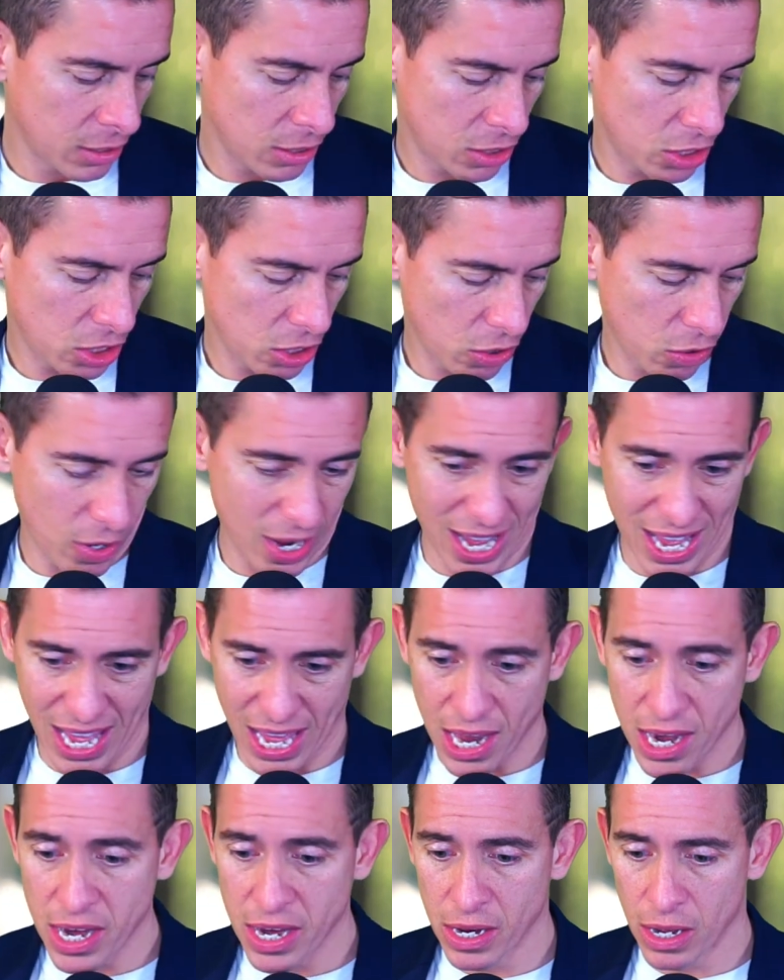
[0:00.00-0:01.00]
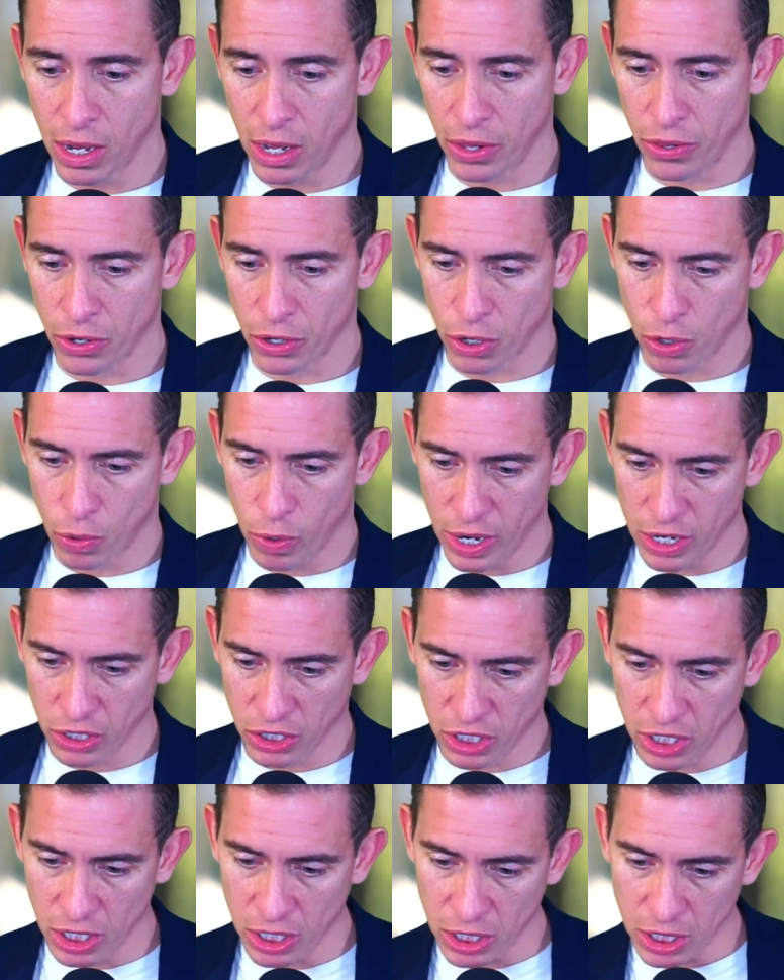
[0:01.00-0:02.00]
So any other
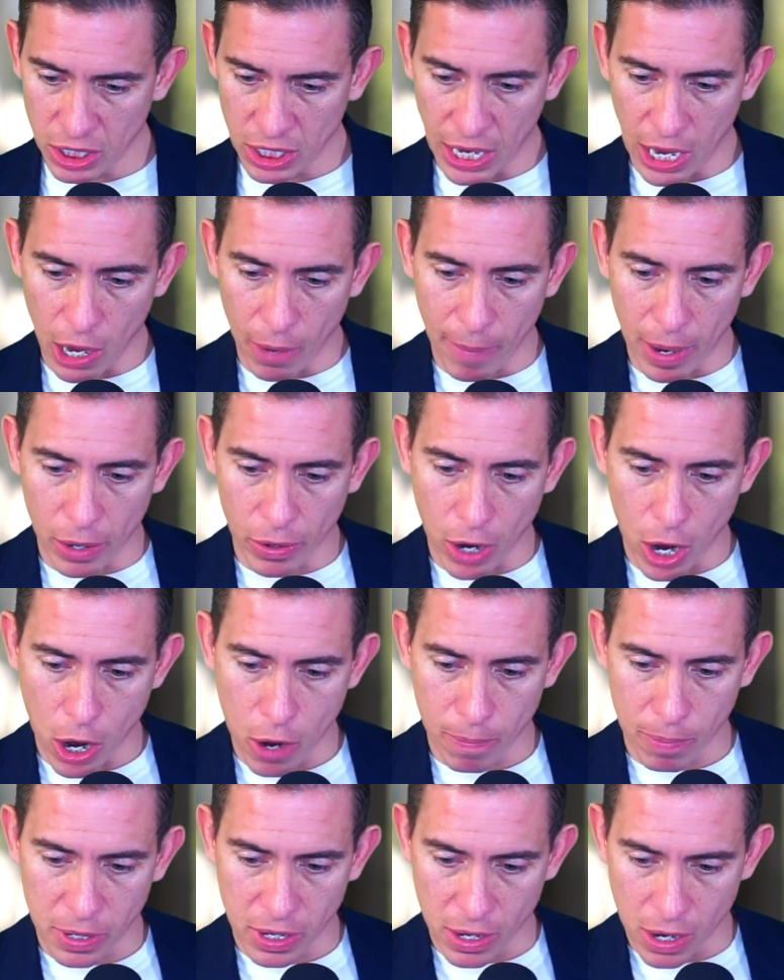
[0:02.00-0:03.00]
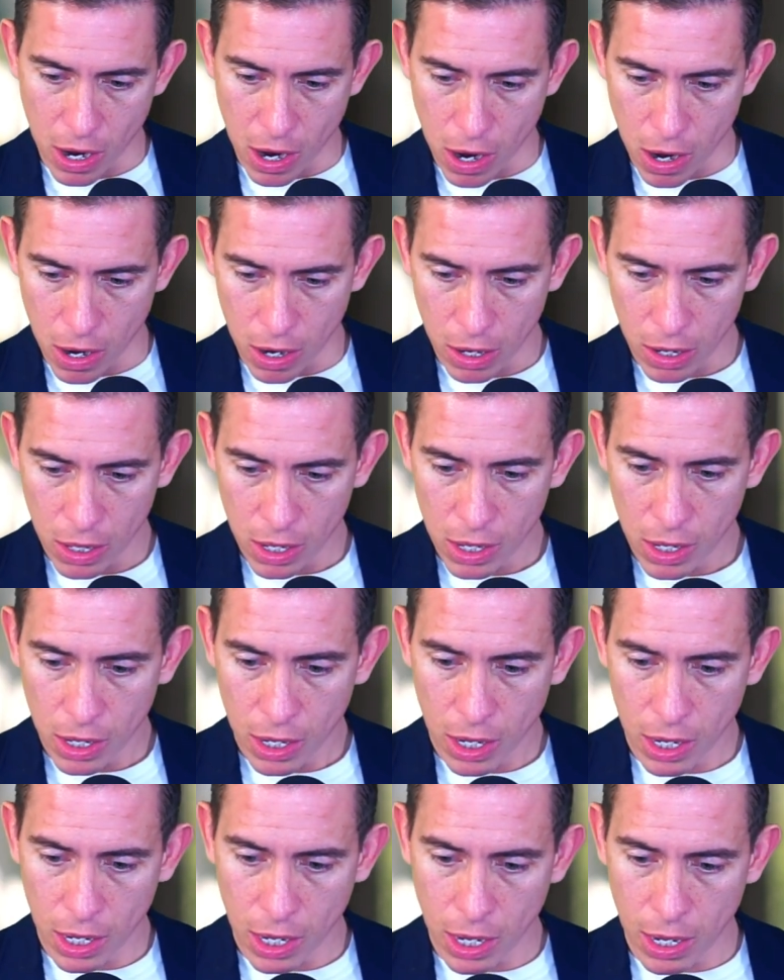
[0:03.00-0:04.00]
questions? How about RPR?
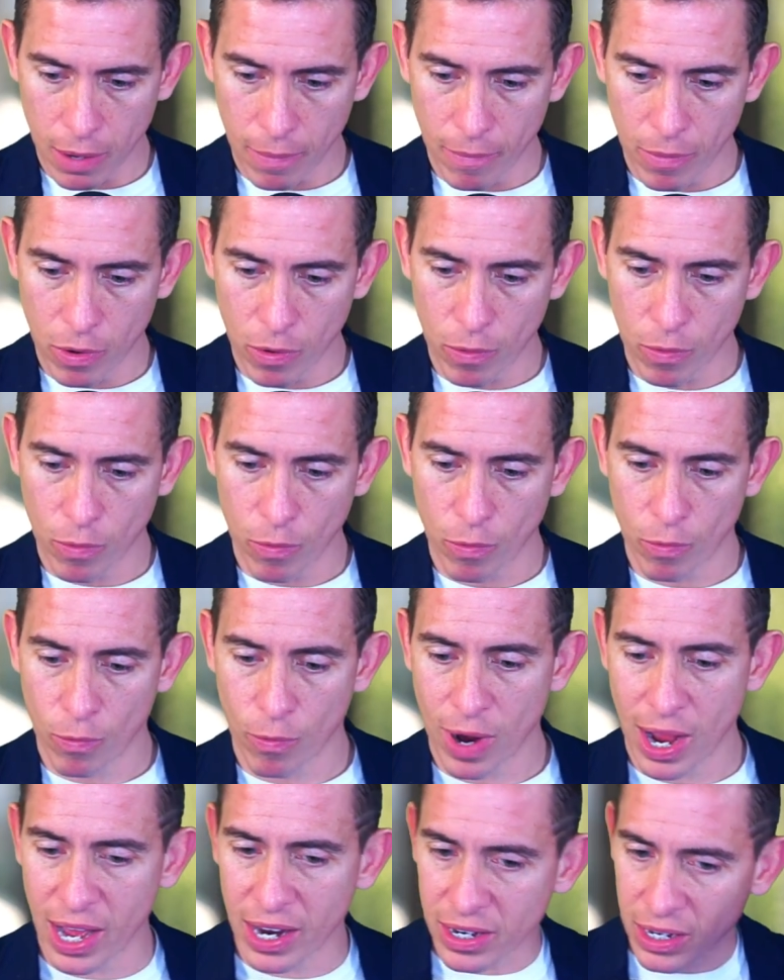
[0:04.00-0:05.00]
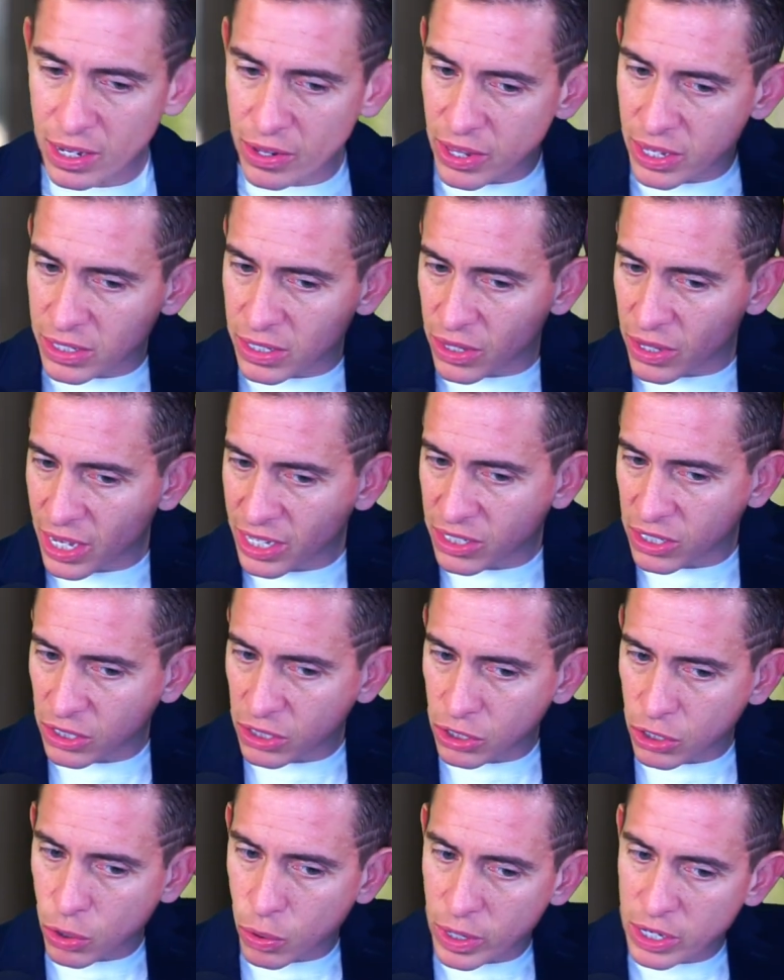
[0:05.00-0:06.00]
Rhonda, that's a
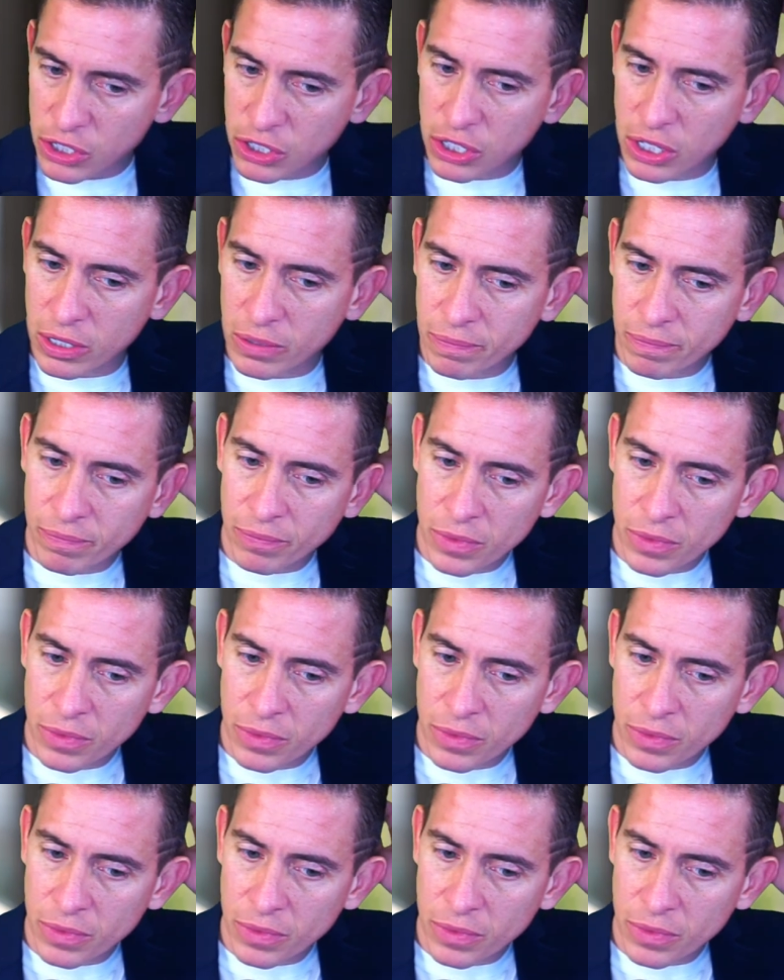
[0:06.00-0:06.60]
good question.